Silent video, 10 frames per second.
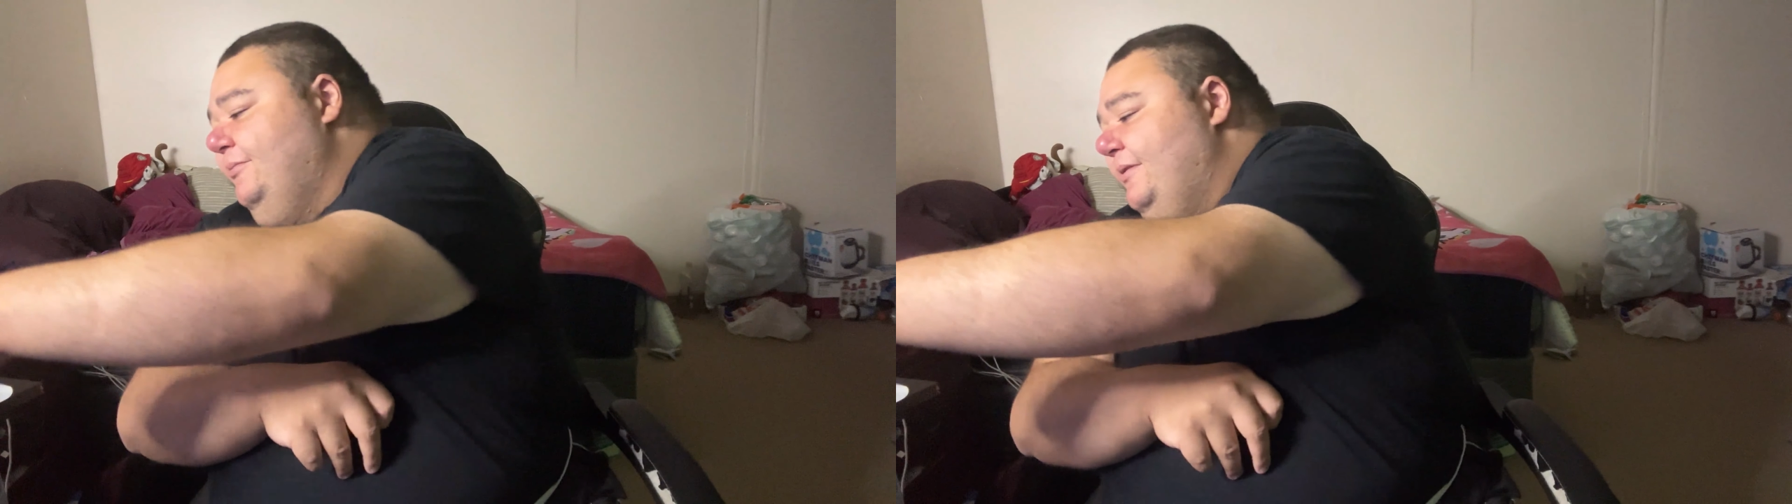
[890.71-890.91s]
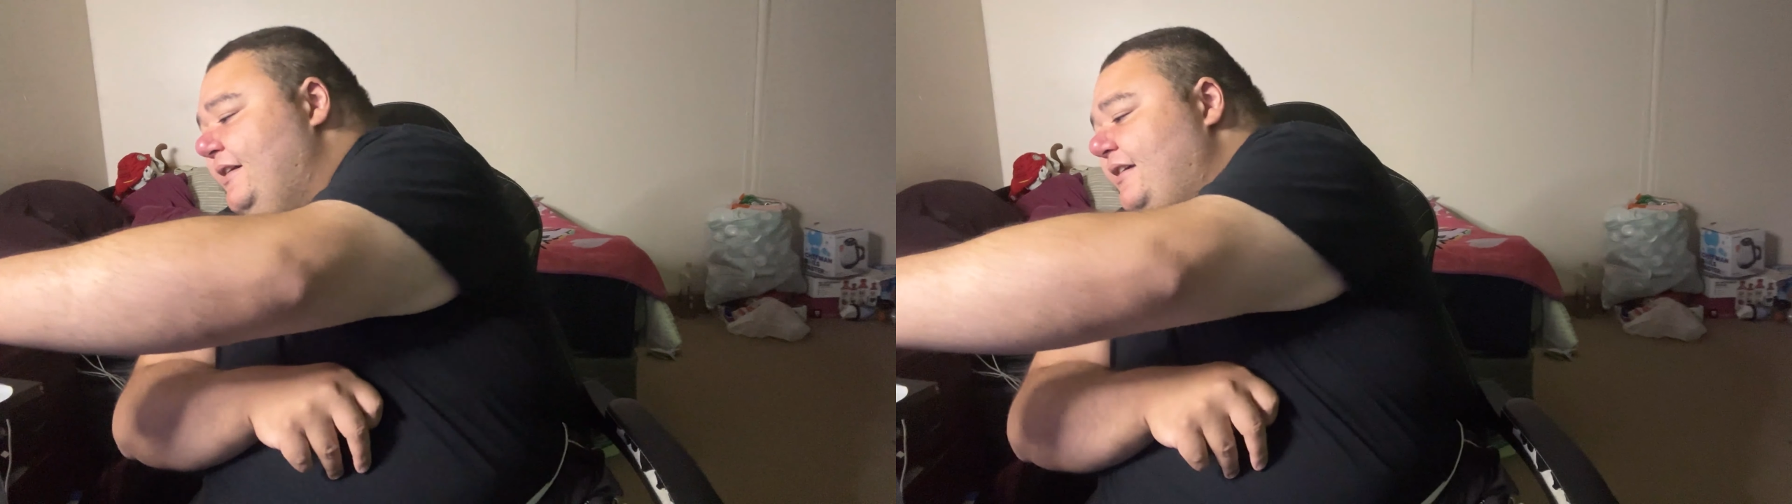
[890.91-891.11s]

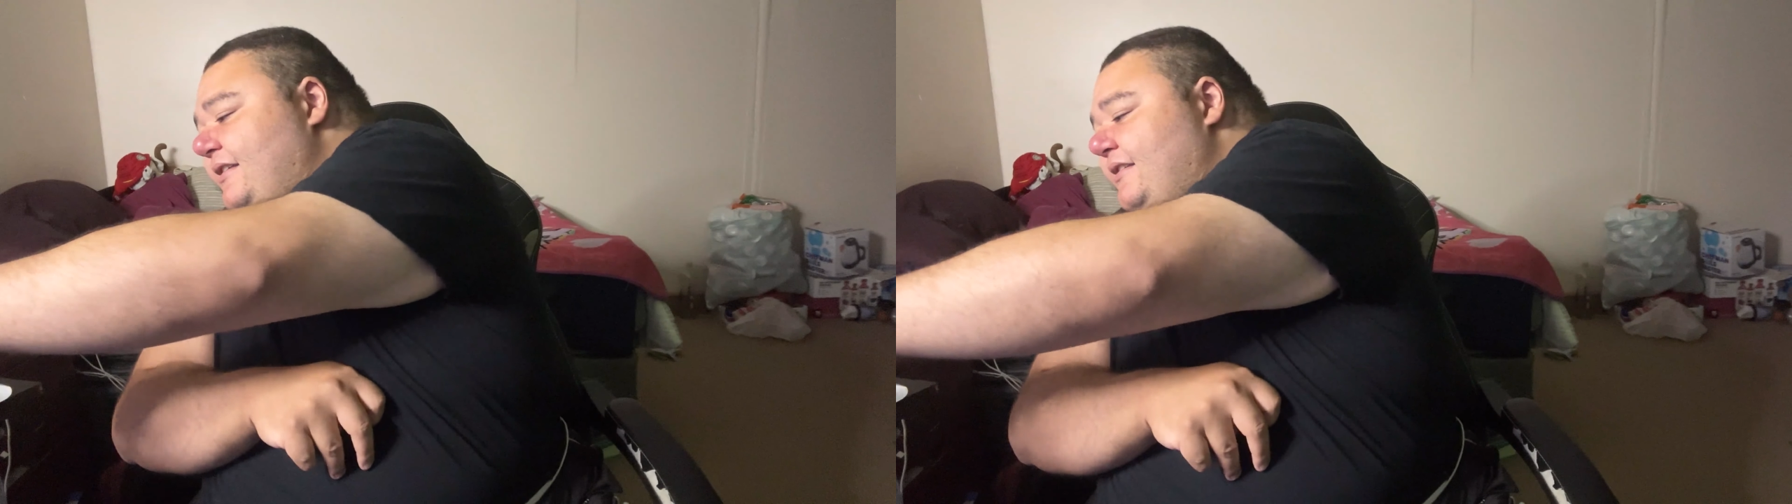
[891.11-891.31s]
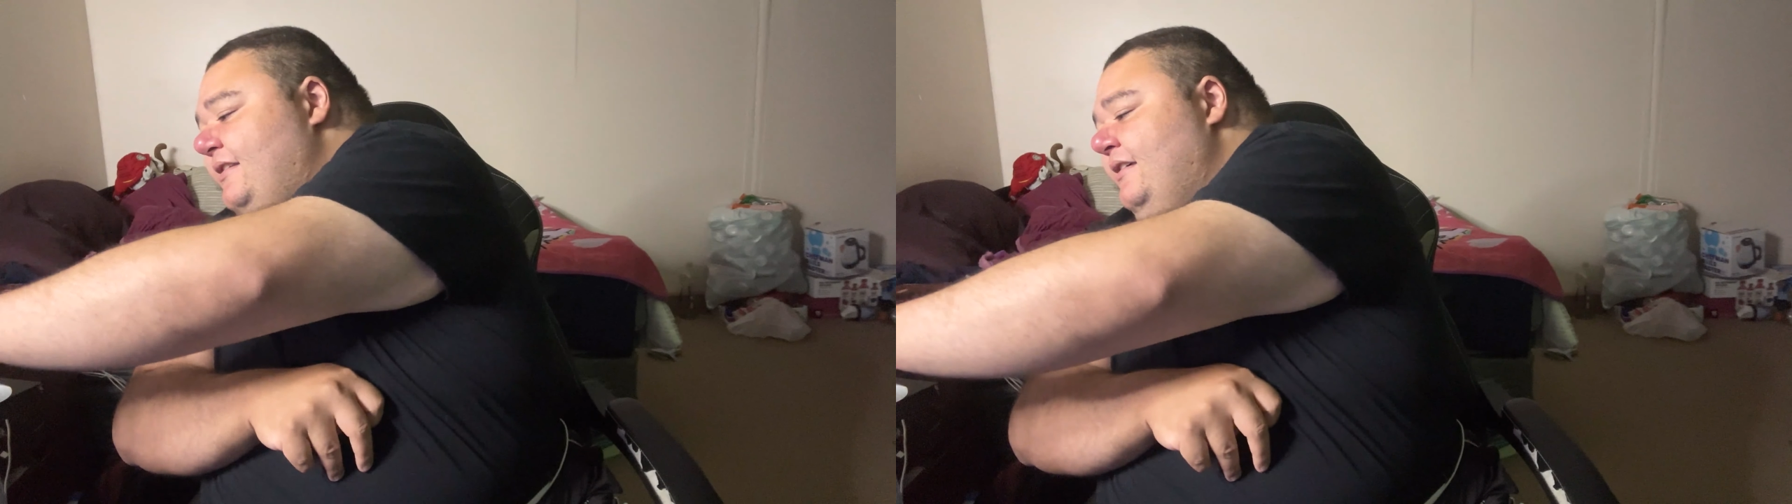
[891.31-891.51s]

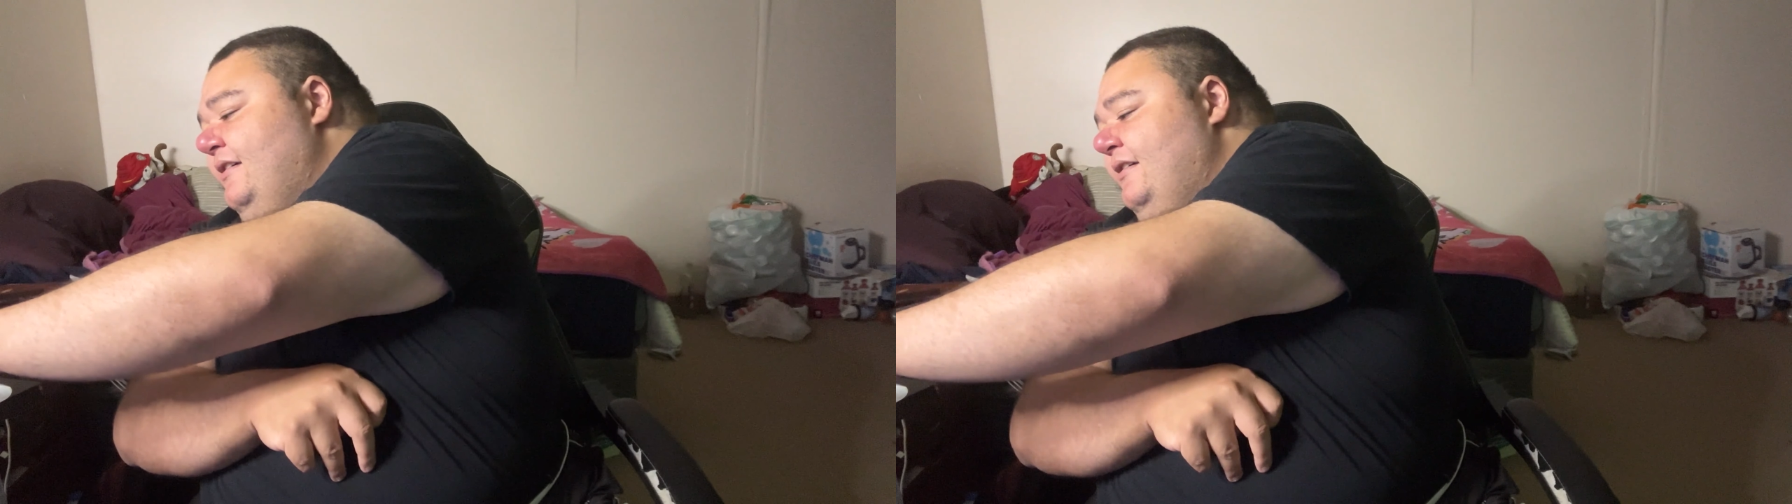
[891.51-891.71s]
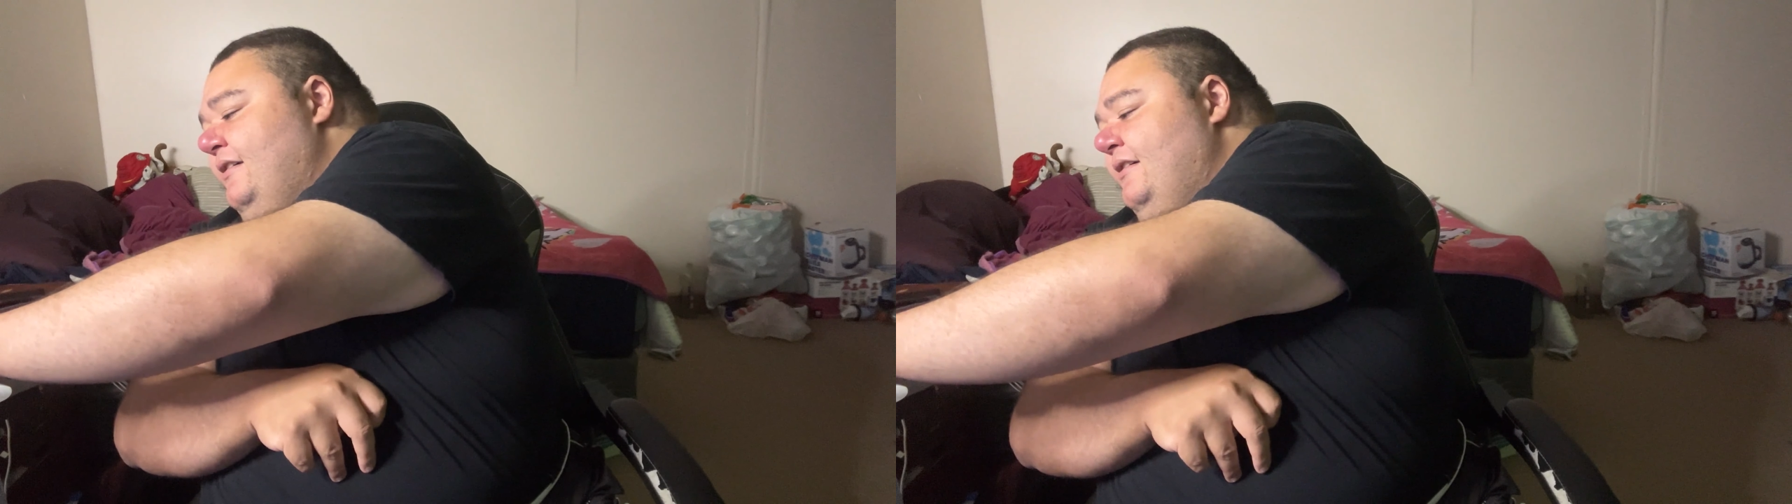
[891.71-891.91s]
because
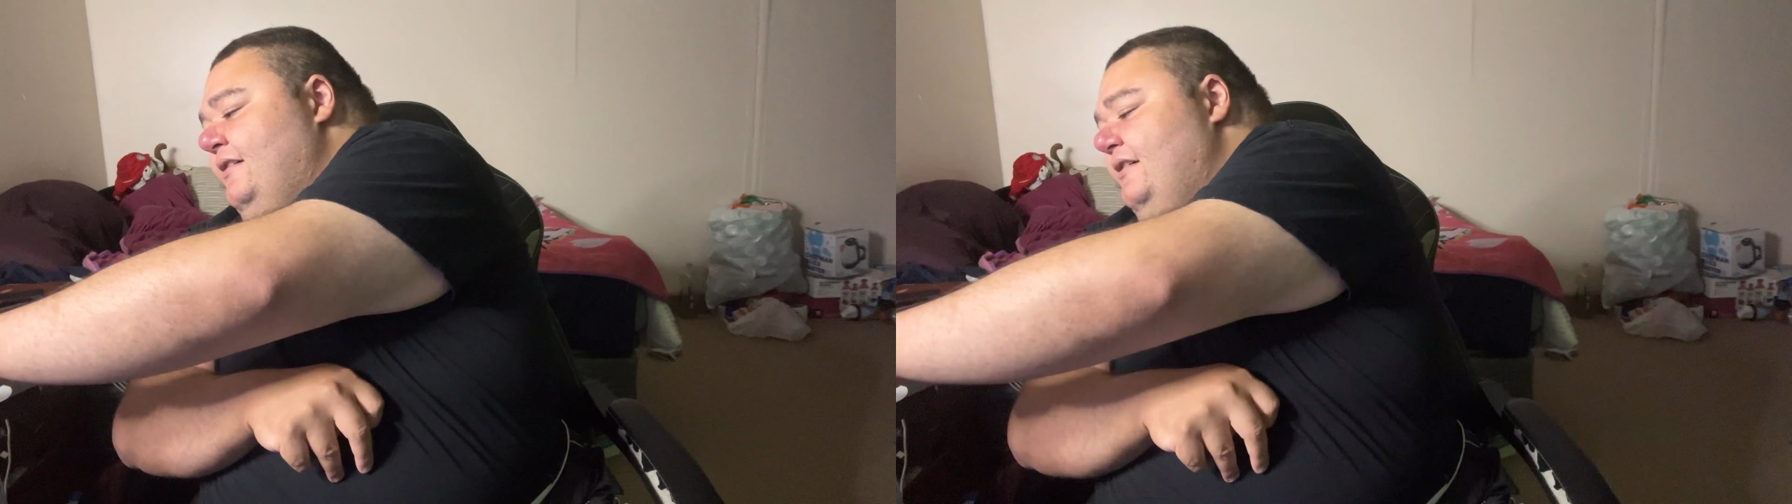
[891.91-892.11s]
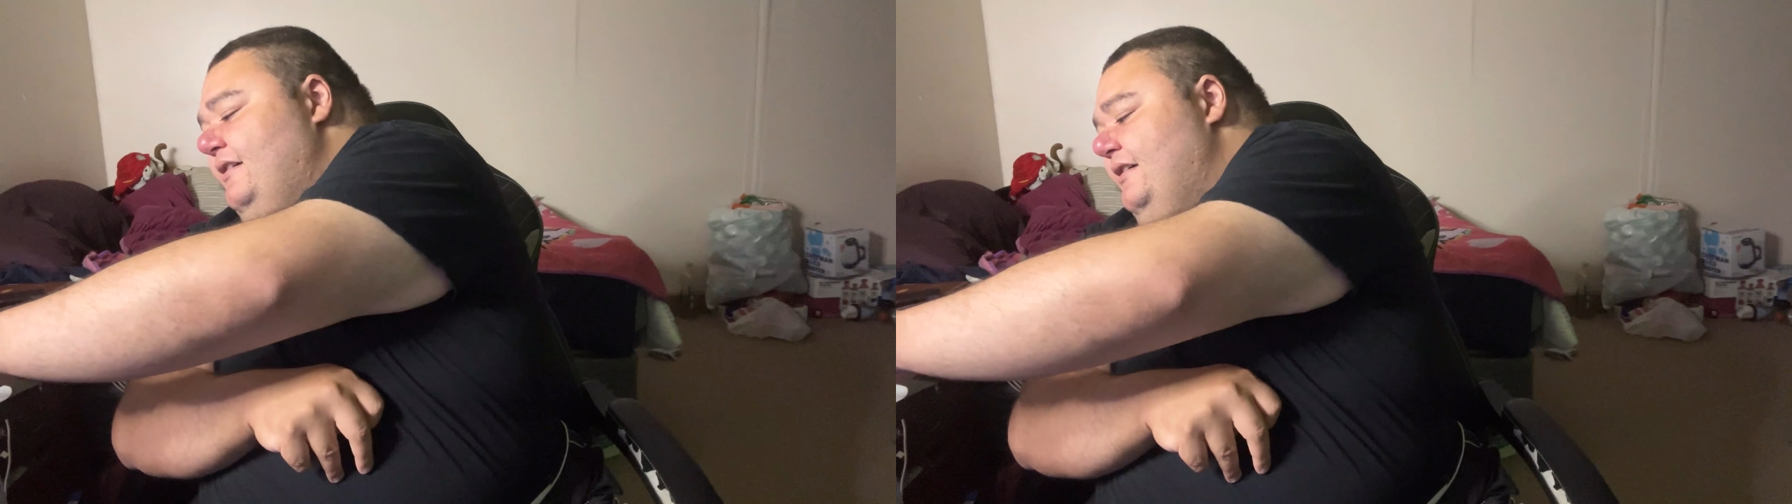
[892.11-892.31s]

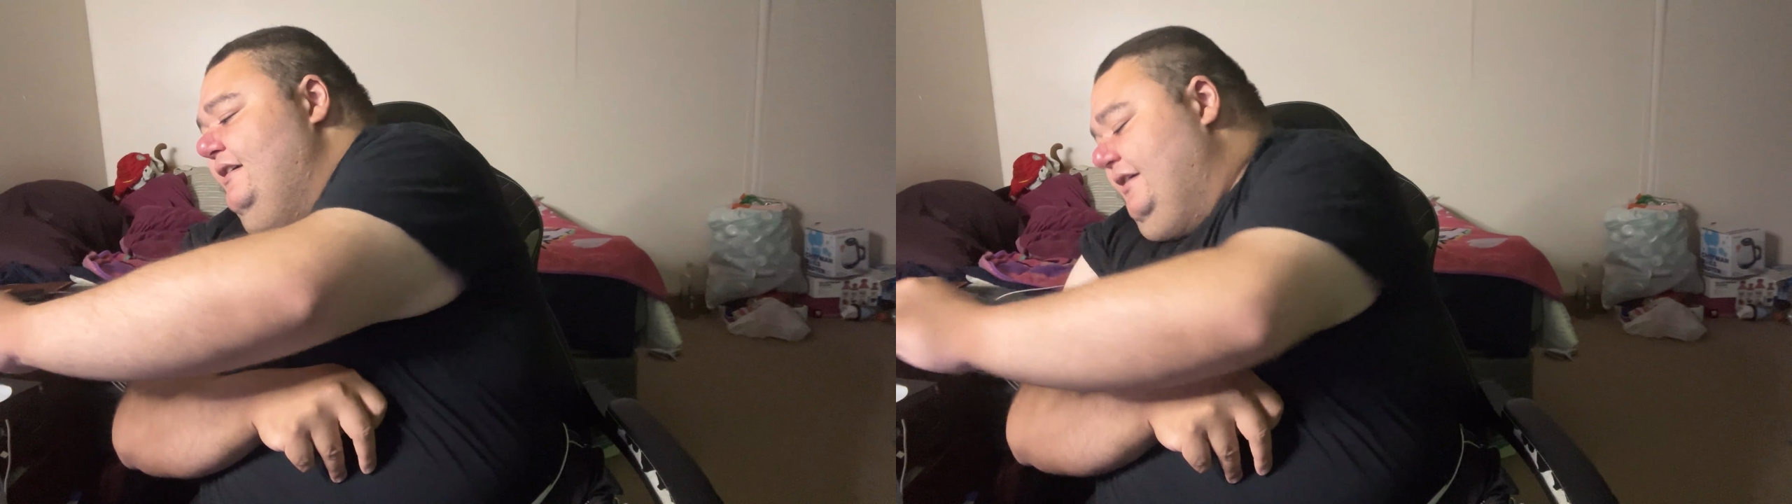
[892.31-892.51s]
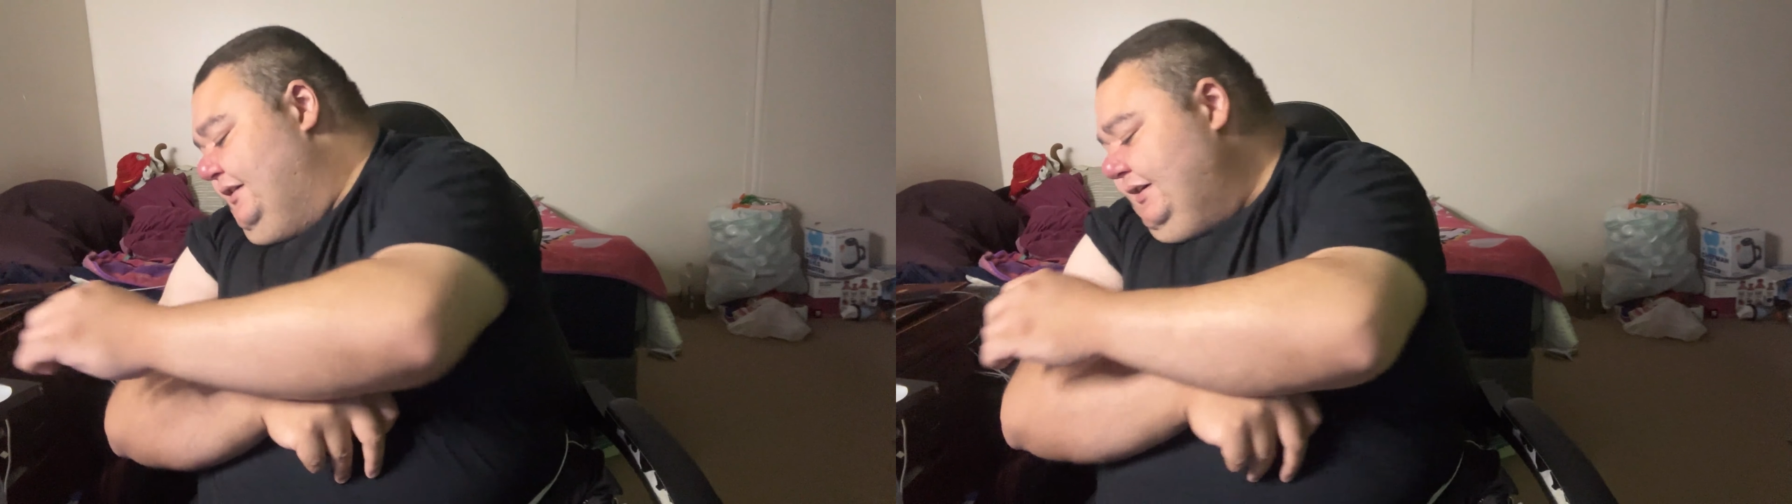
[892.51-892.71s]

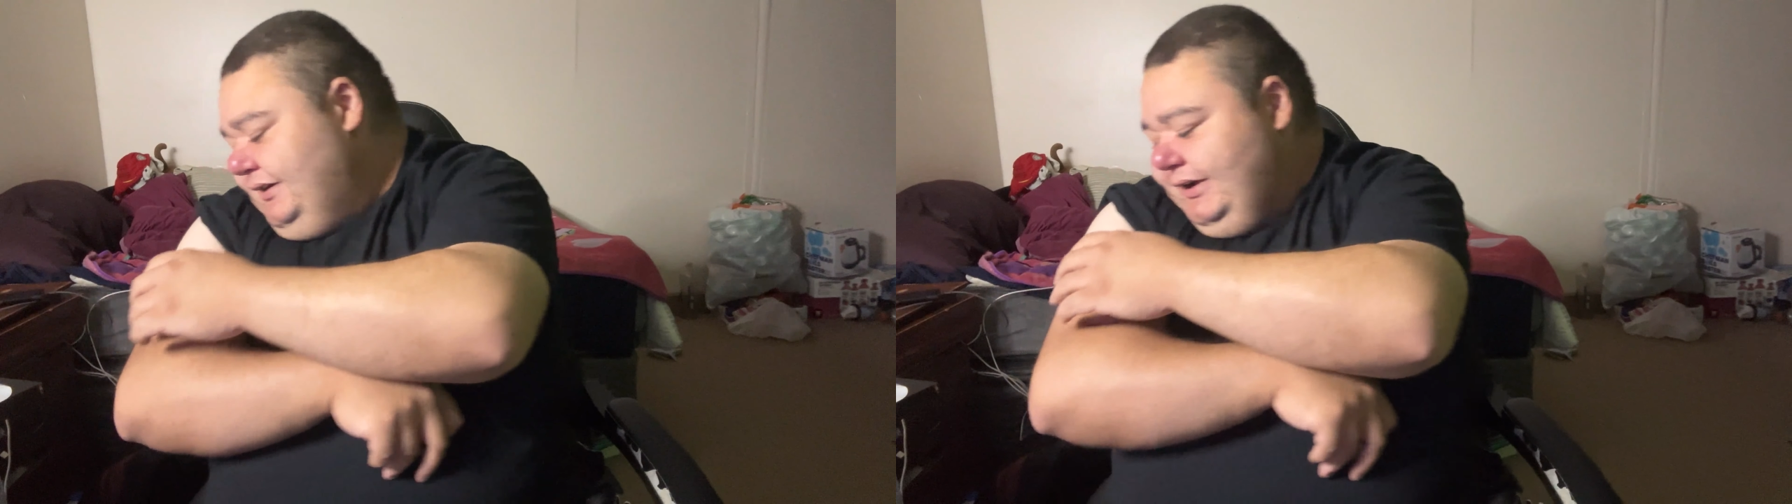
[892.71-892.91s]
it